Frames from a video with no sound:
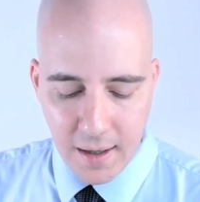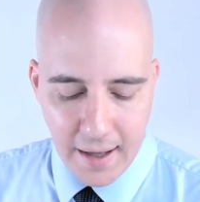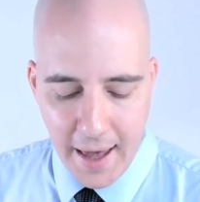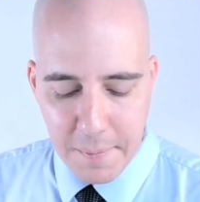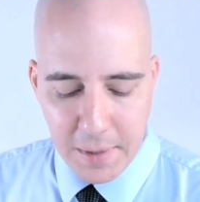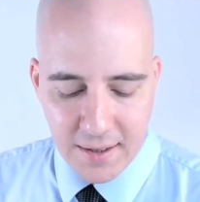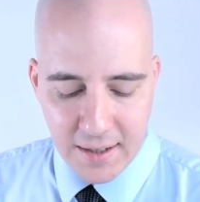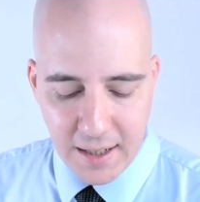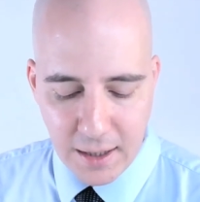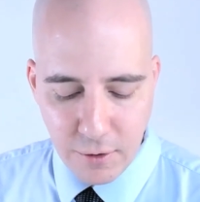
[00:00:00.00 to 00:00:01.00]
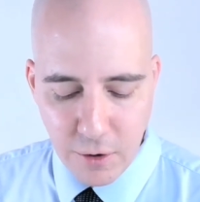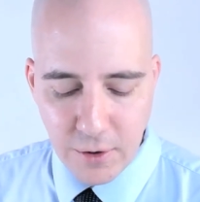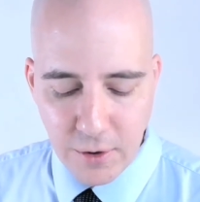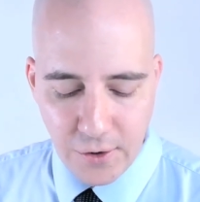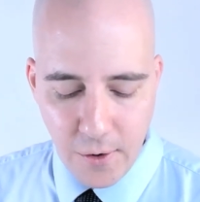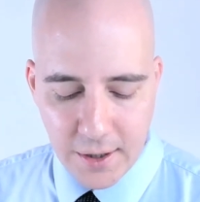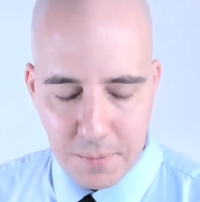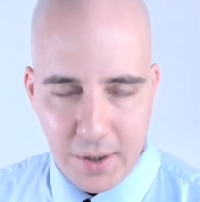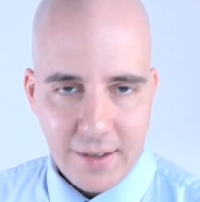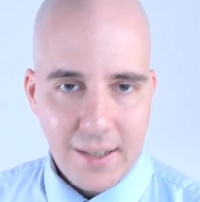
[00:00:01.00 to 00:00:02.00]
NBC News is going to
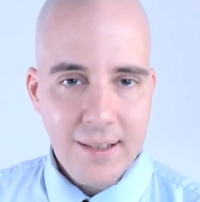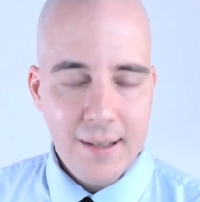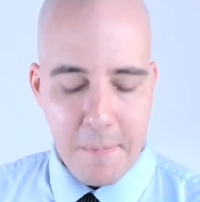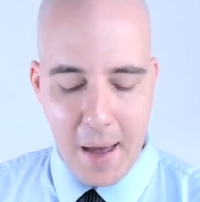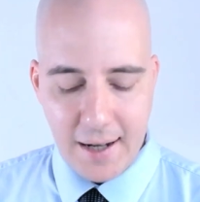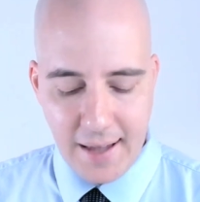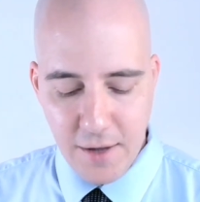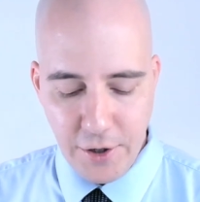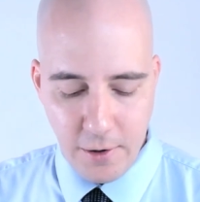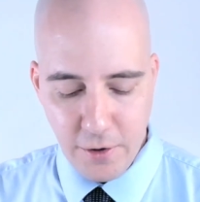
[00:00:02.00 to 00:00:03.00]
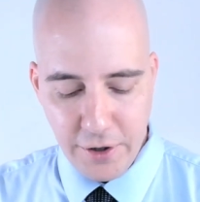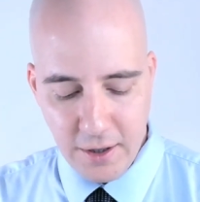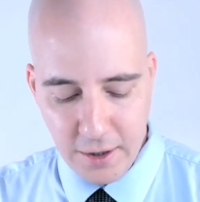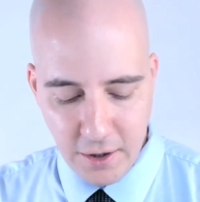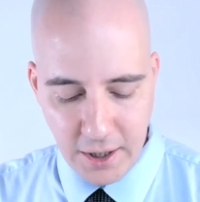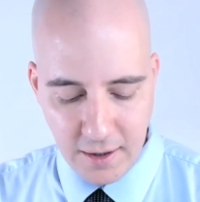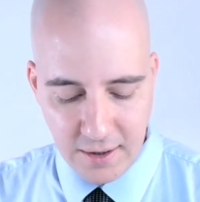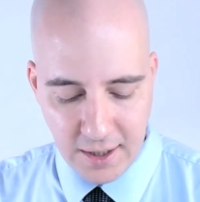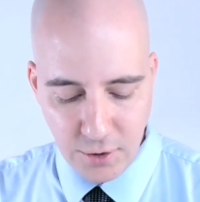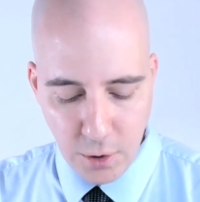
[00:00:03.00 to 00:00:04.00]
bring things back down to earth a little here.
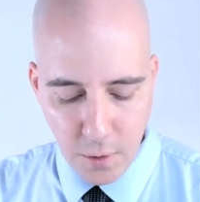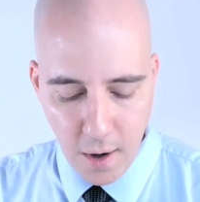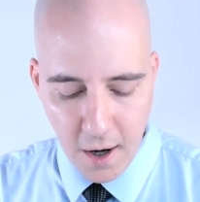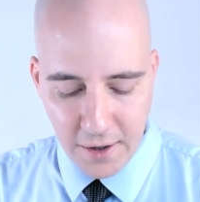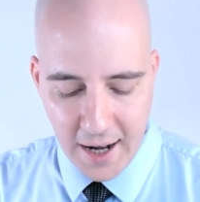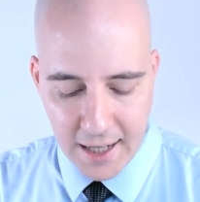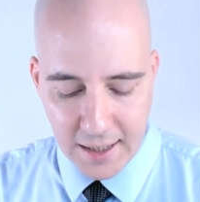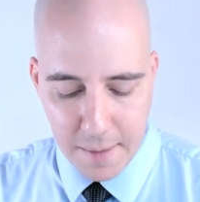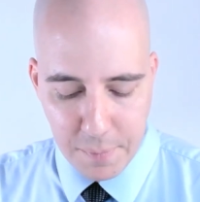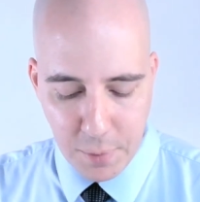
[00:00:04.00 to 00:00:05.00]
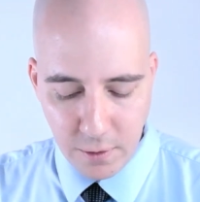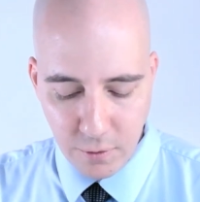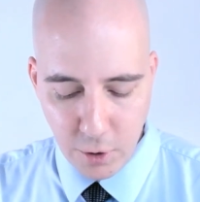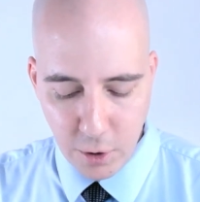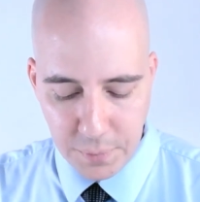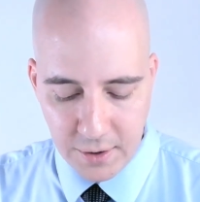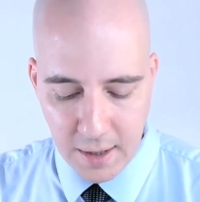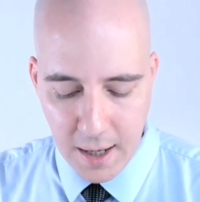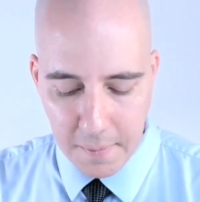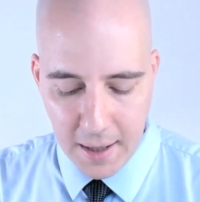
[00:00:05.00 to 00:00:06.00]
It says, who are the anti-Putin
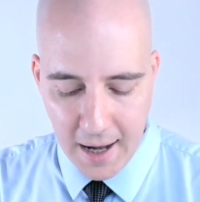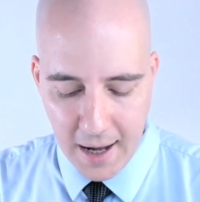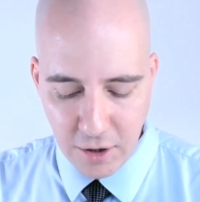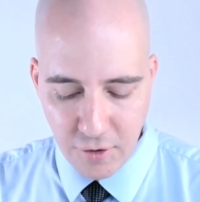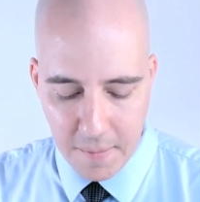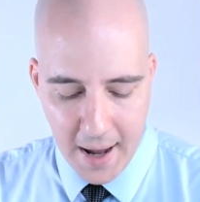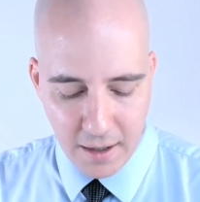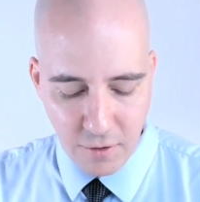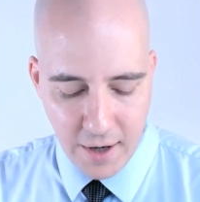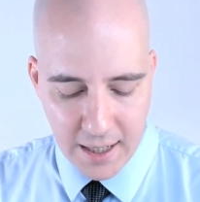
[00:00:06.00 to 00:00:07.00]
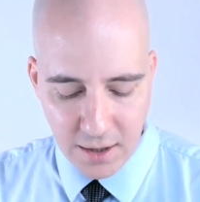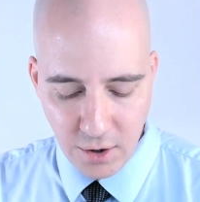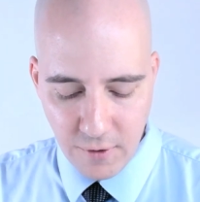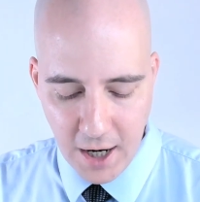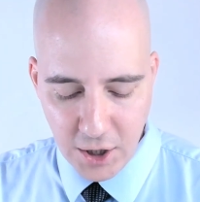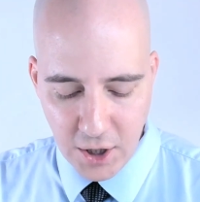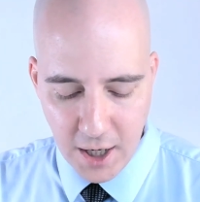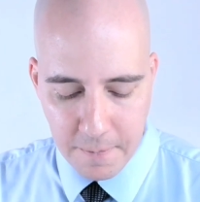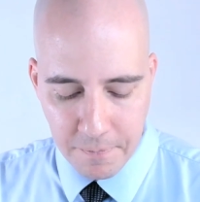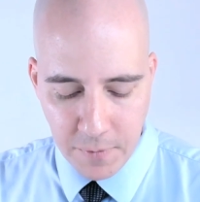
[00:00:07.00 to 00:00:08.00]
groups behind the dramatic raid into
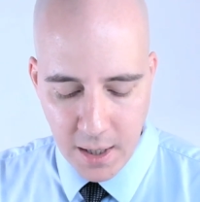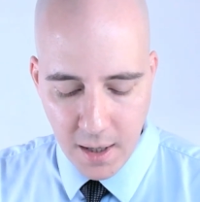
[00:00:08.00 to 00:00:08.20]
Russia?